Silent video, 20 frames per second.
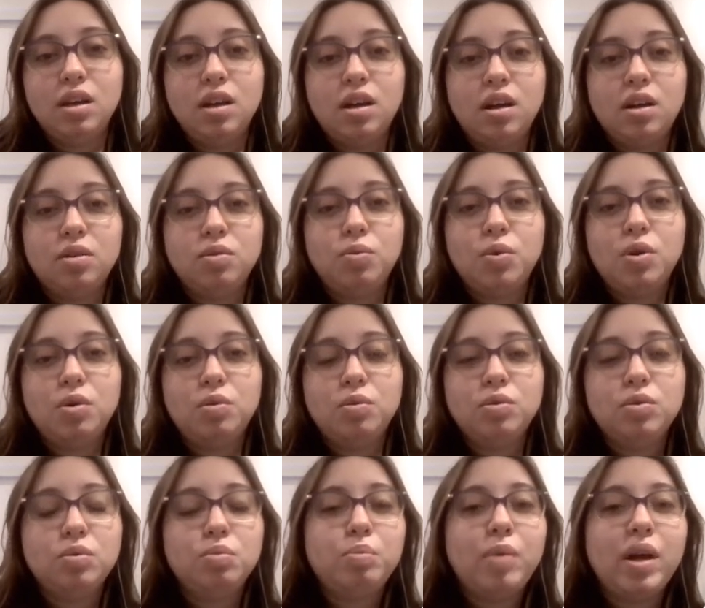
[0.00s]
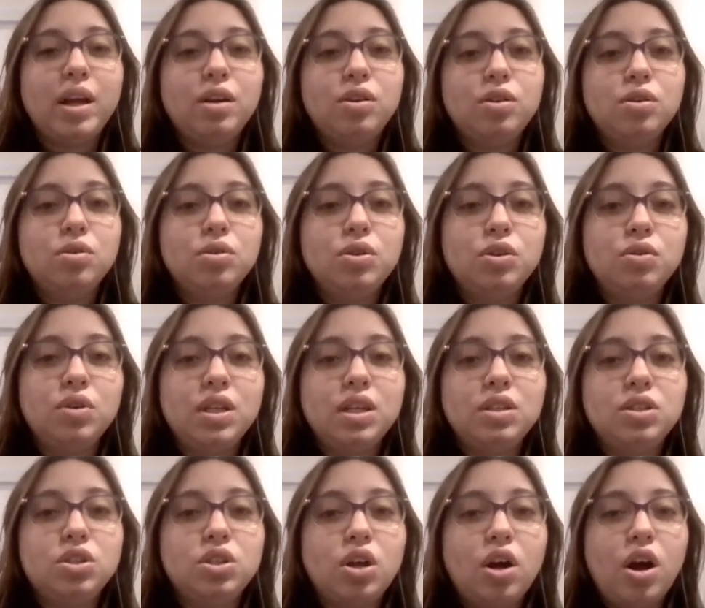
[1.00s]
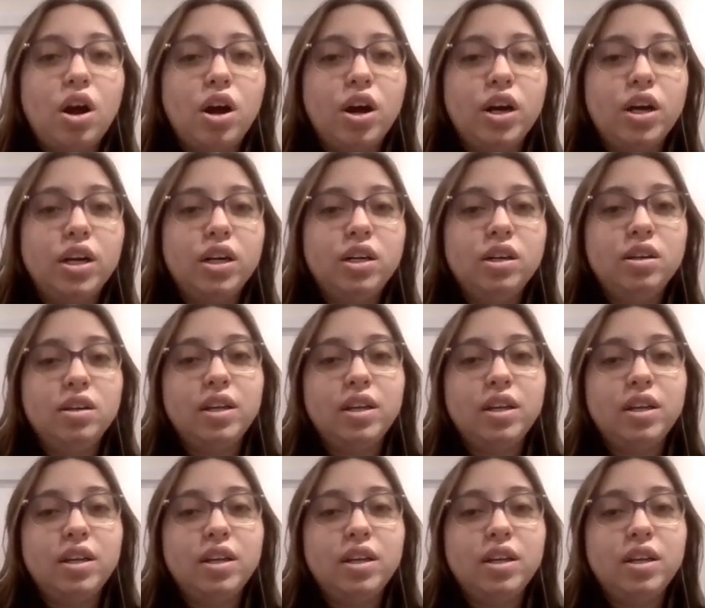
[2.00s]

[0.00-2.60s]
Well, micro units are